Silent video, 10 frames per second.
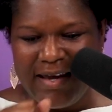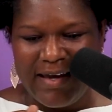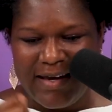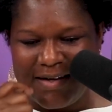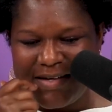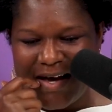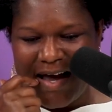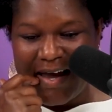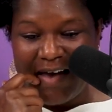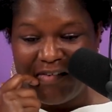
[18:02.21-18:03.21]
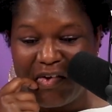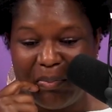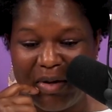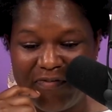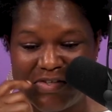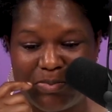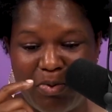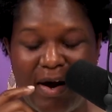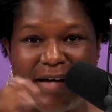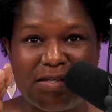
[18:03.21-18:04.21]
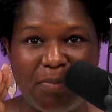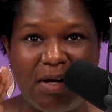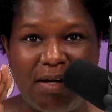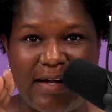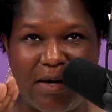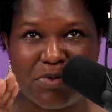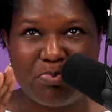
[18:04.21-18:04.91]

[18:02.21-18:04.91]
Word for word: And uh, I have a little bit of a surprise I'm going to announce.